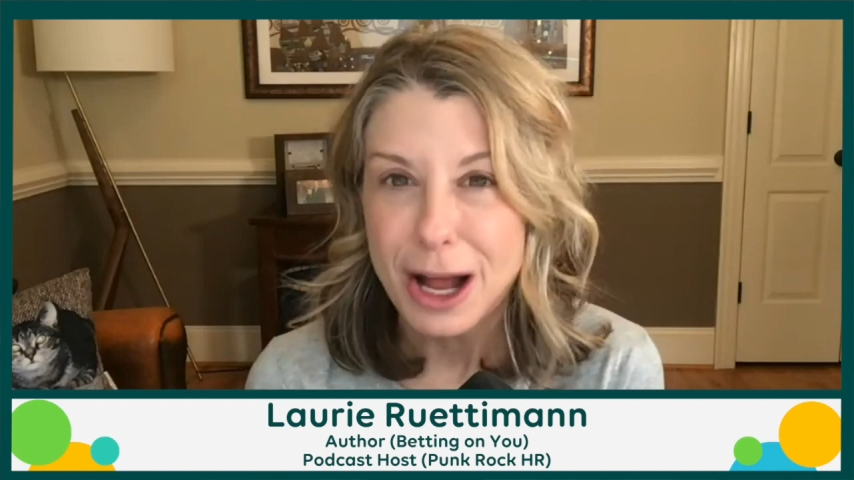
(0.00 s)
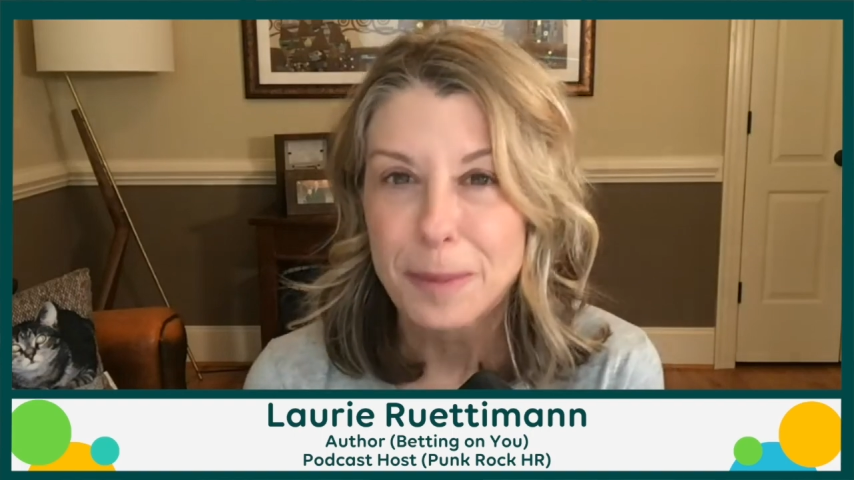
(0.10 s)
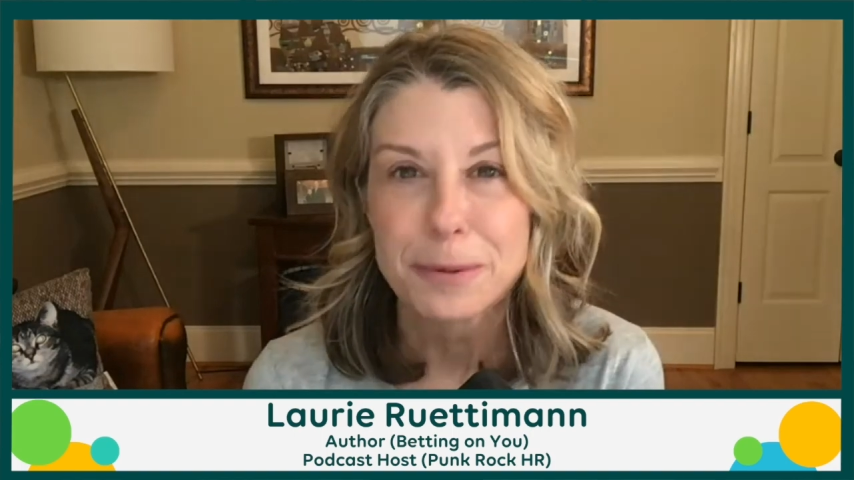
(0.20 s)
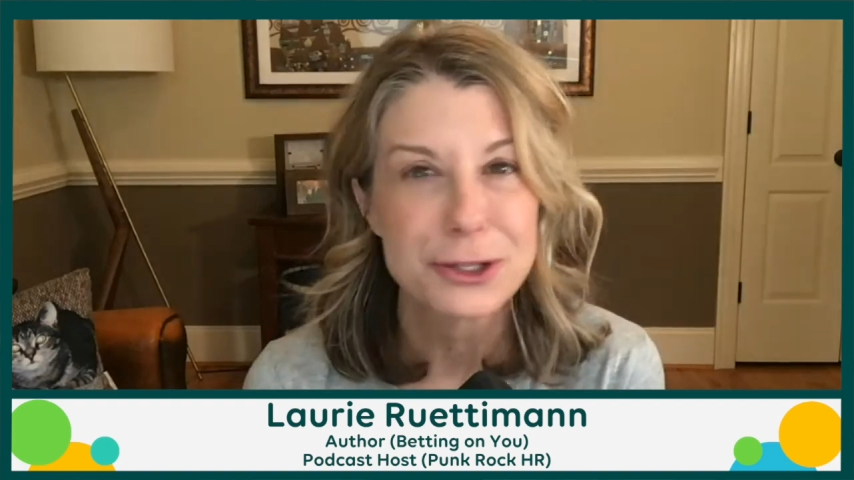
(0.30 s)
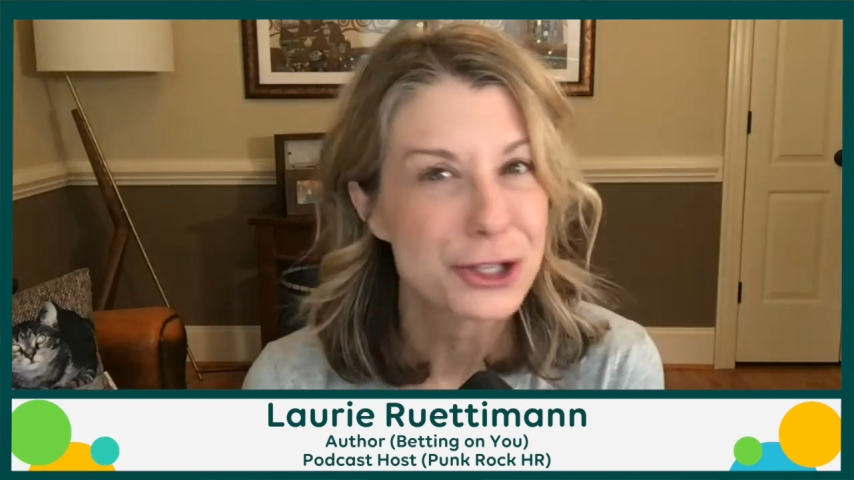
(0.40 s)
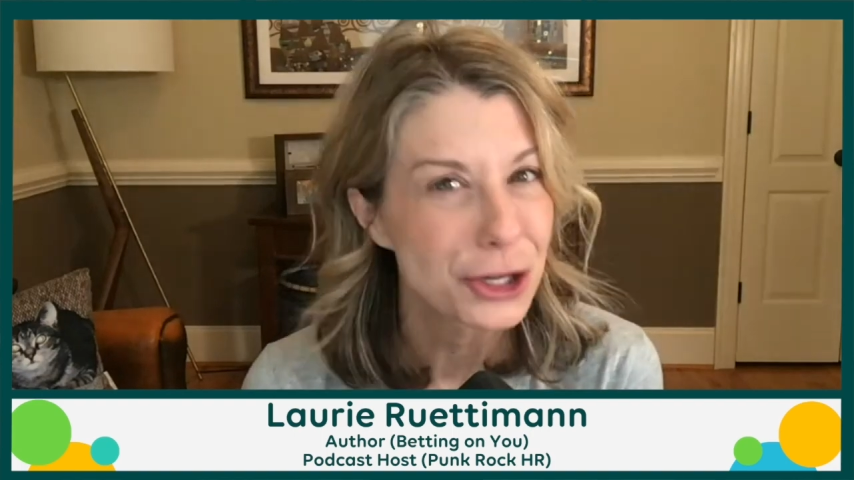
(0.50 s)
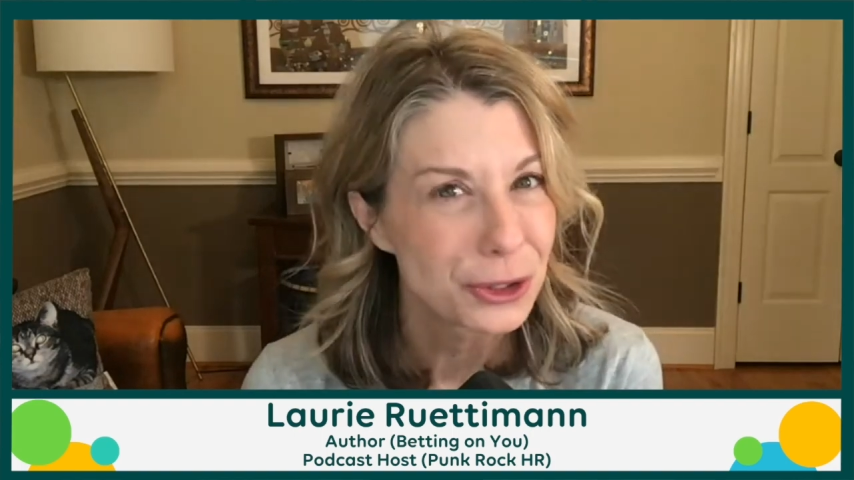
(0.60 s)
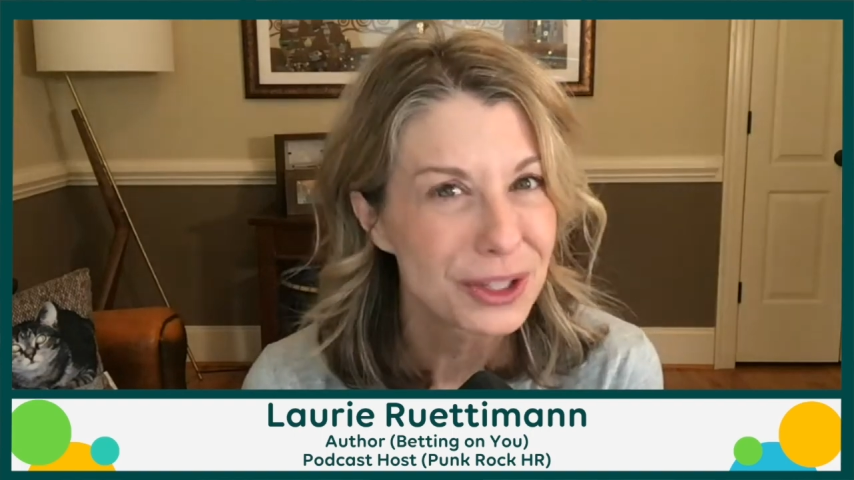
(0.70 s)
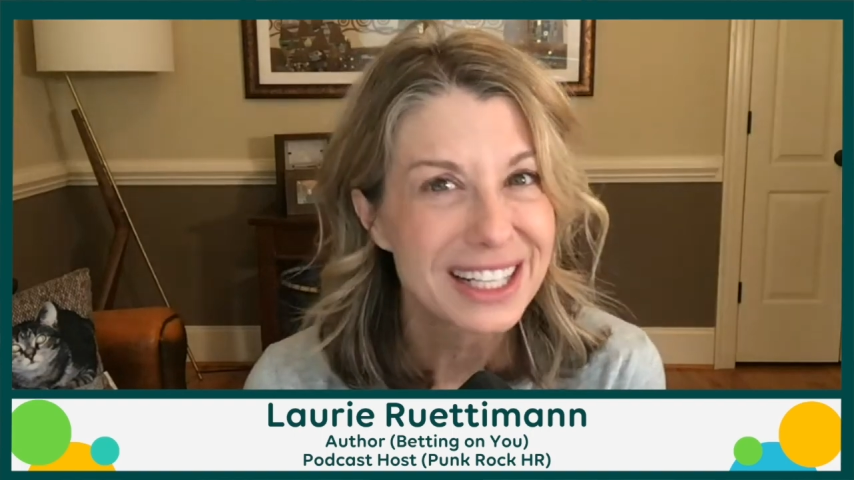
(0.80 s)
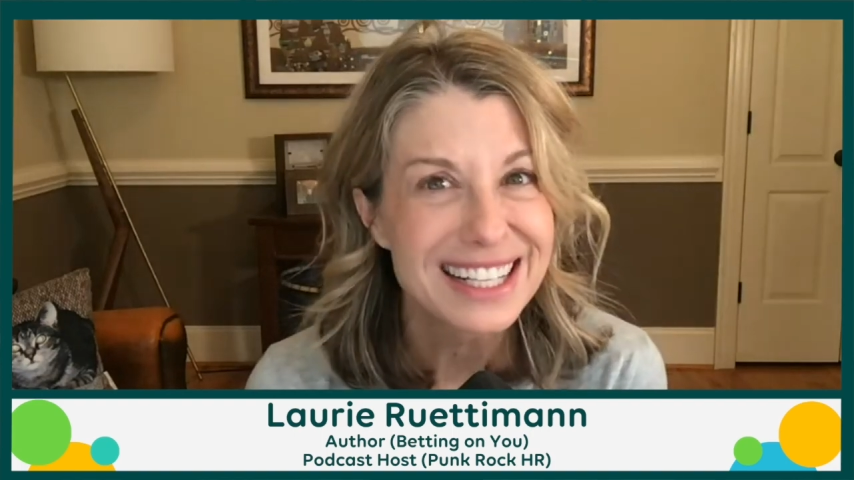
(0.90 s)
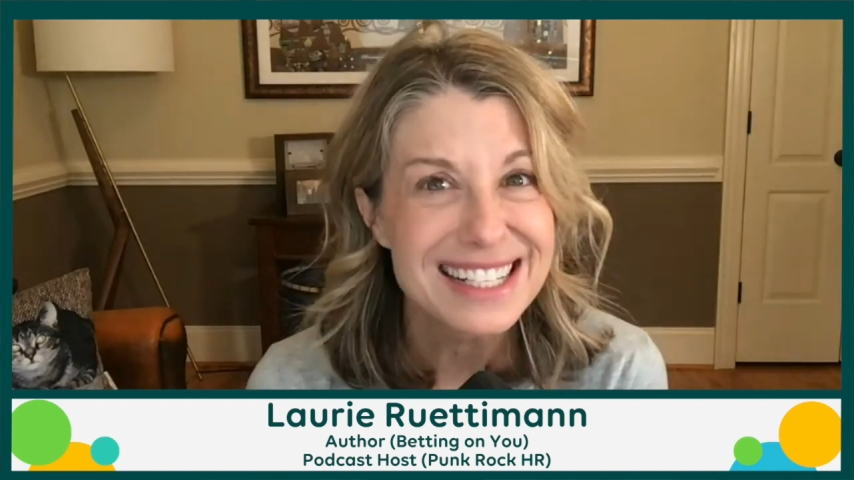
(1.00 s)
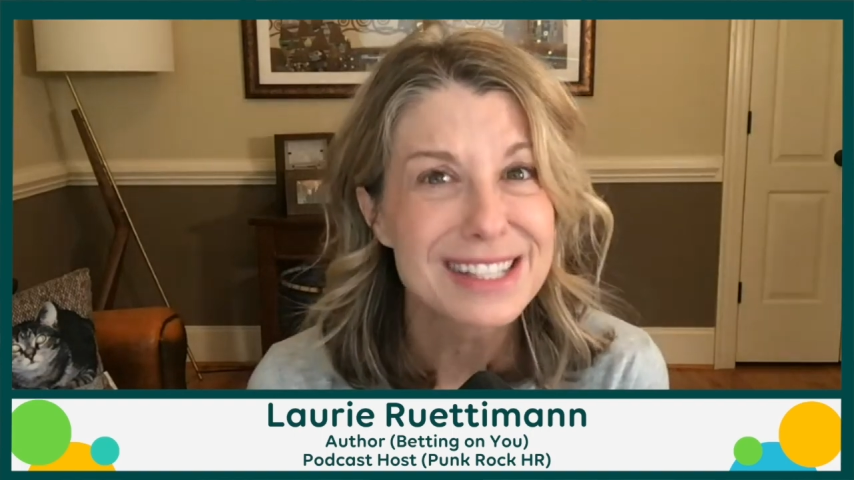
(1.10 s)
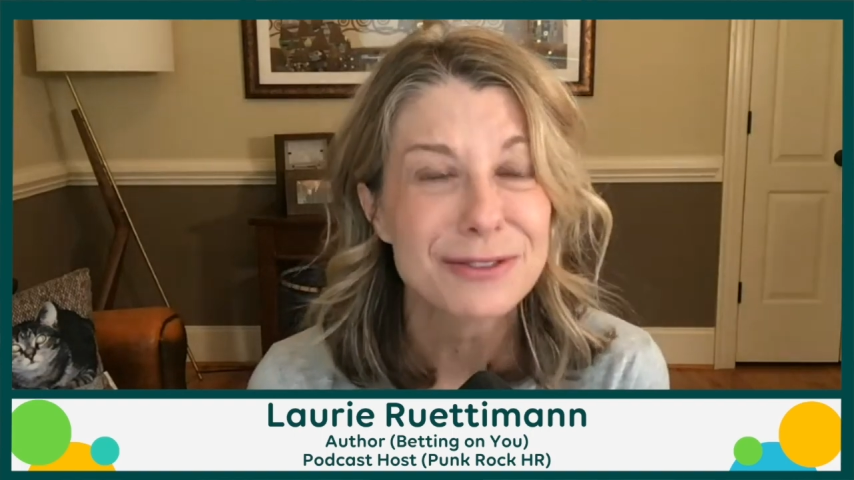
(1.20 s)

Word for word: opportunities,